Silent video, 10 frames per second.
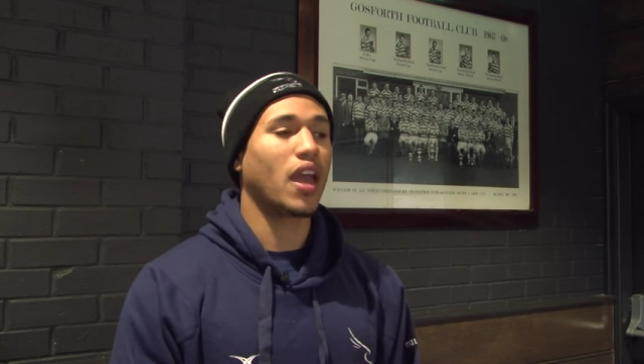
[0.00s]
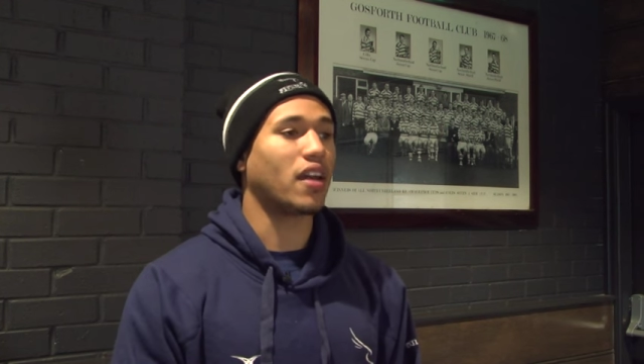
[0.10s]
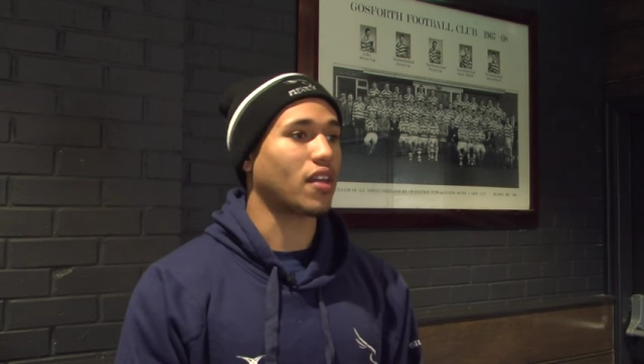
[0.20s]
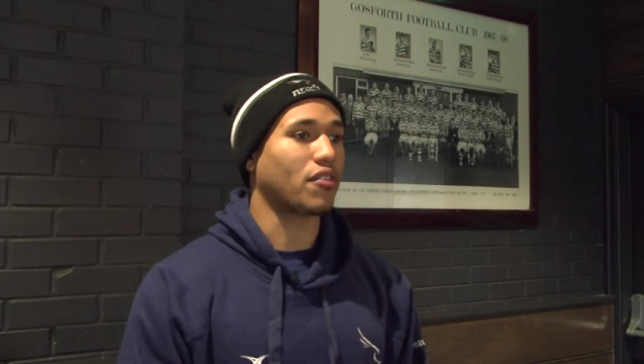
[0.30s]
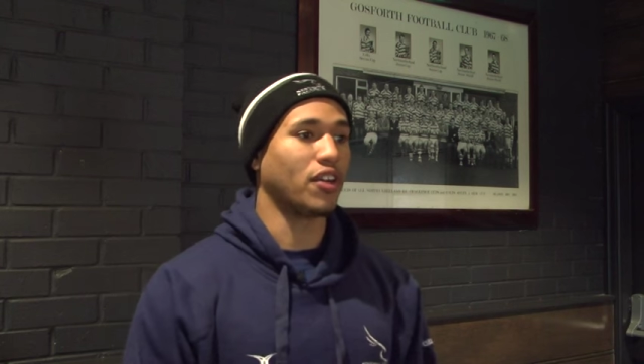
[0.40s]

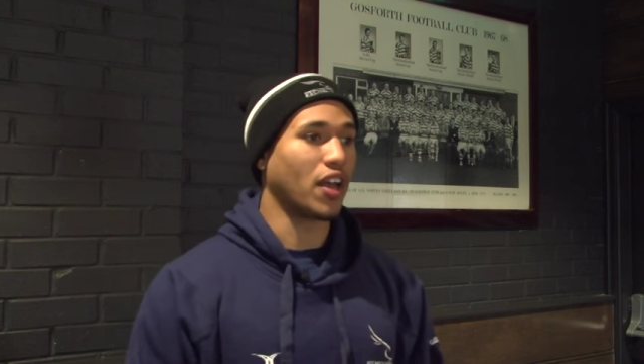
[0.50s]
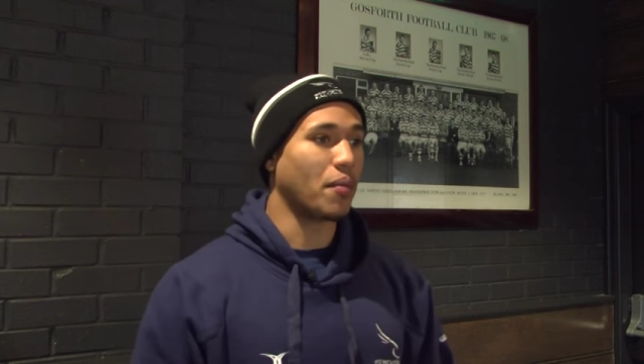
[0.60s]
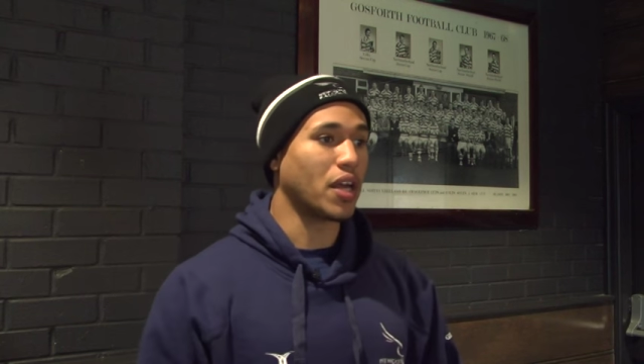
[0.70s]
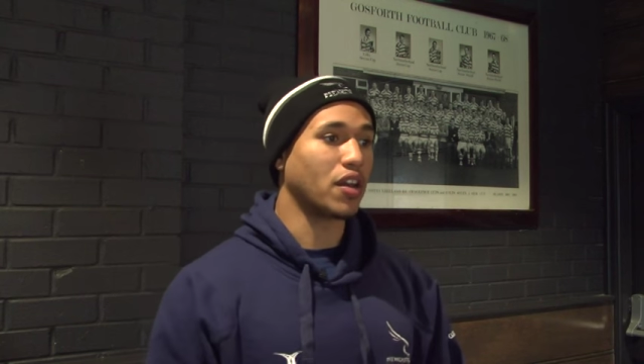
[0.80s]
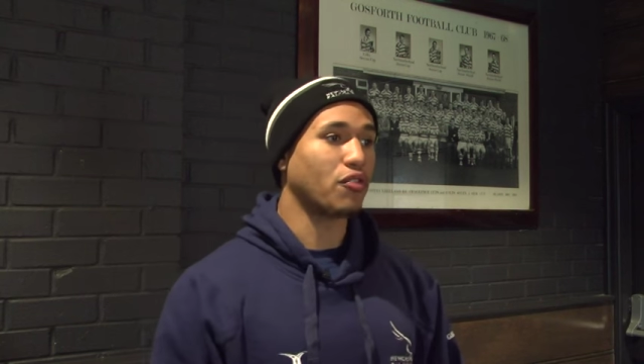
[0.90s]
Yeah, definitely. I
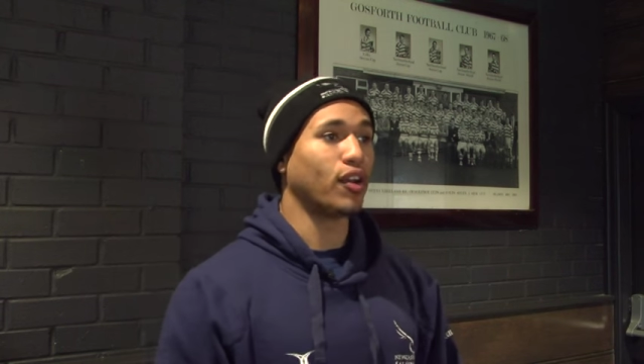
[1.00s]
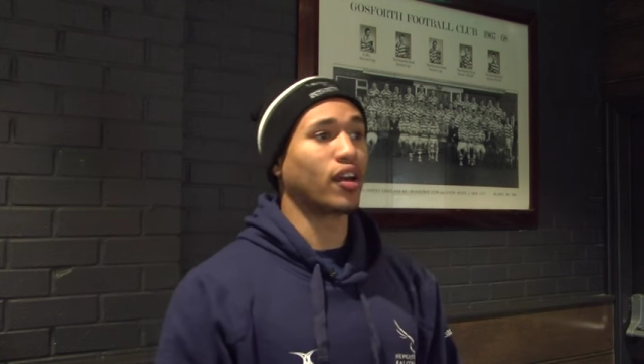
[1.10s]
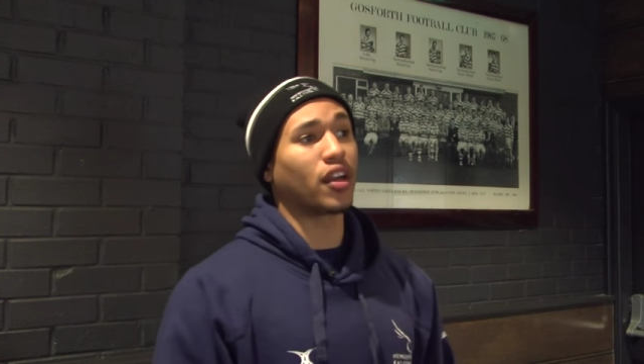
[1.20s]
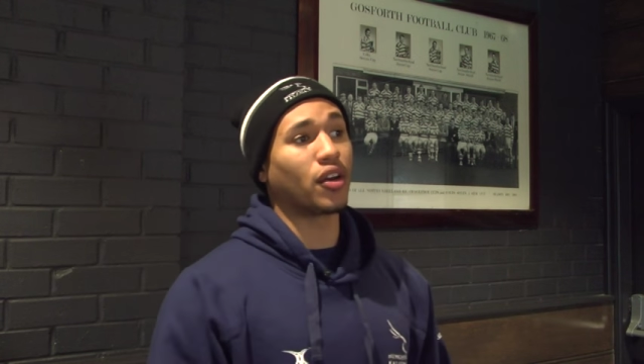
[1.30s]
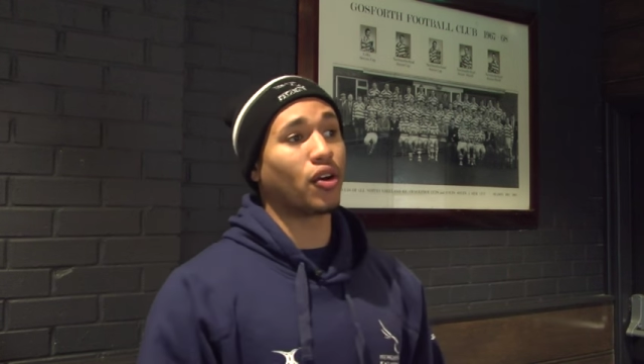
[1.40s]
mean, if we're
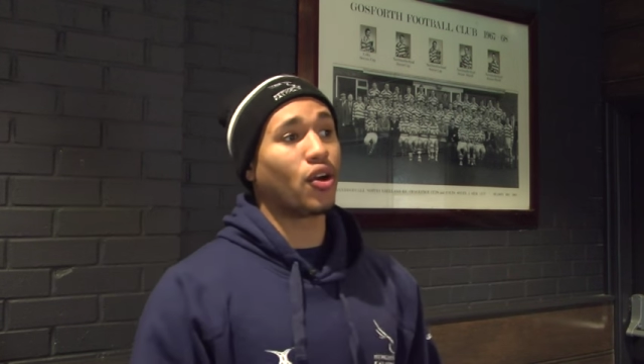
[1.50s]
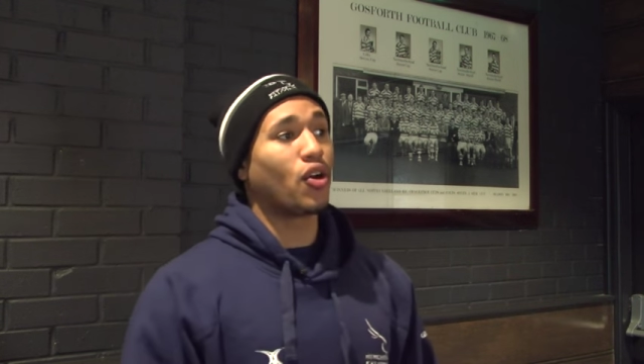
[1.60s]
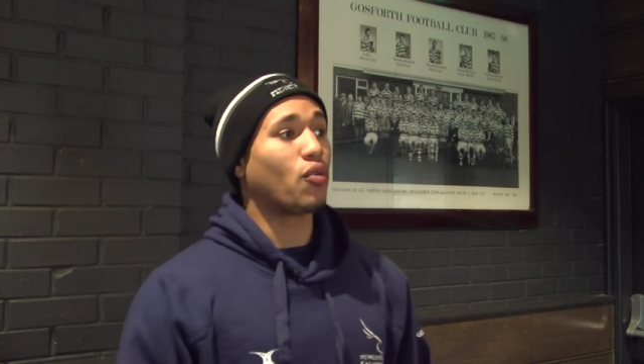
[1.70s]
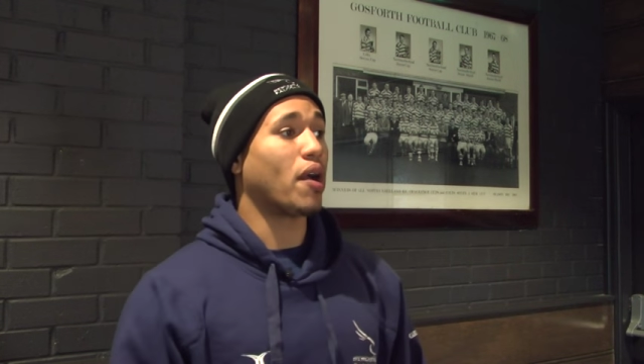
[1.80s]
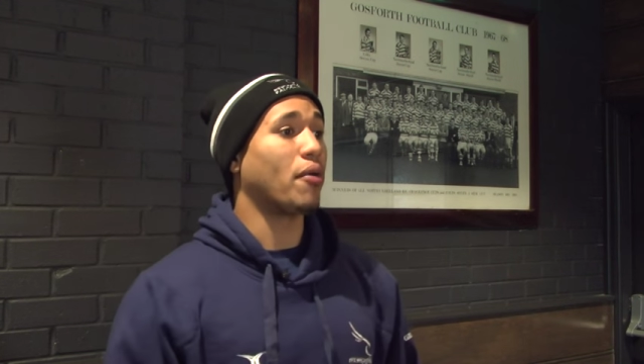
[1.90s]
looking at
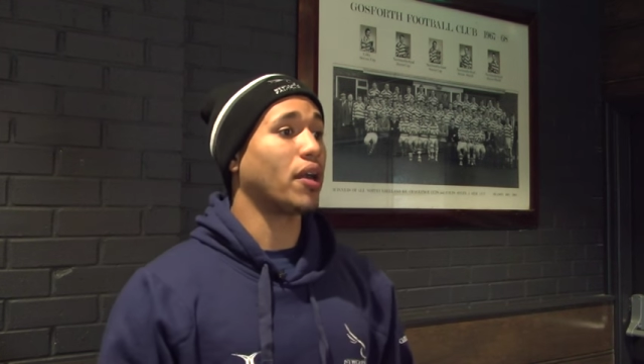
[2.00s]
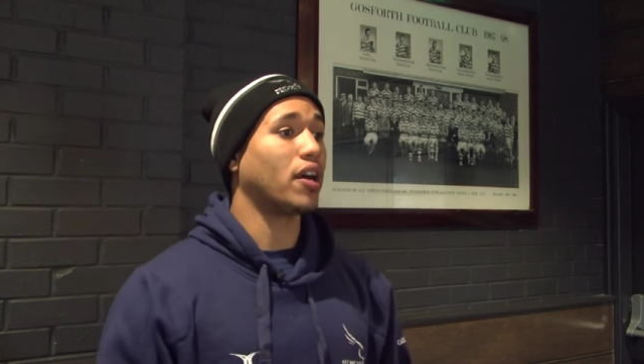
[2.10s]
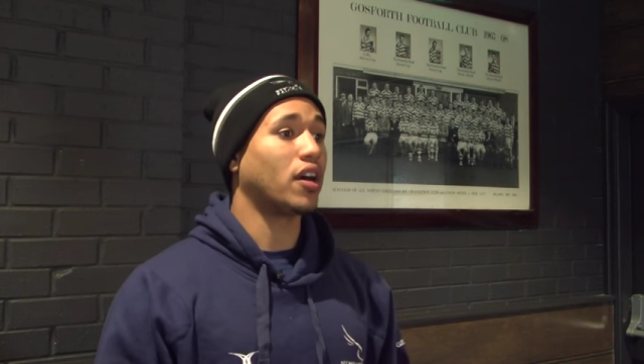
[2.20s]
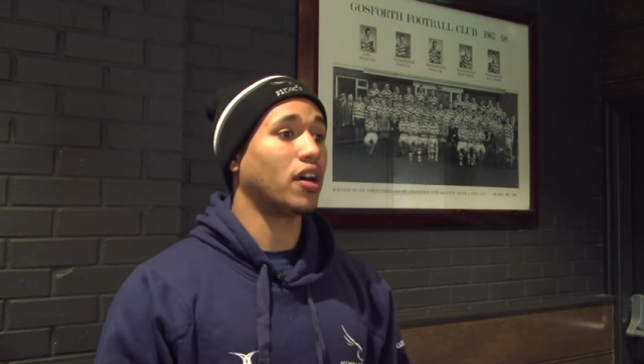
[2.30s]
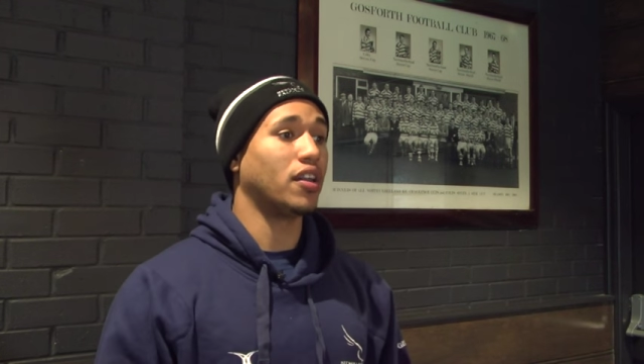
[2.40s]
where we
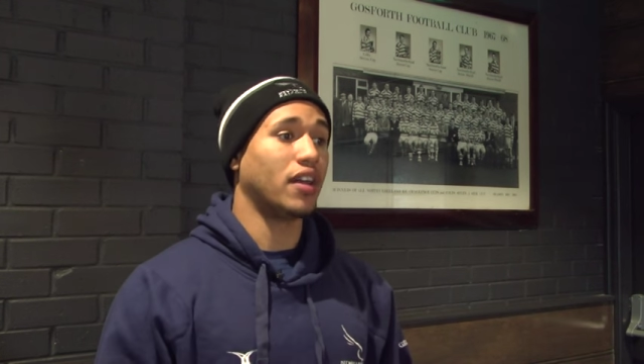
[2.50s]
are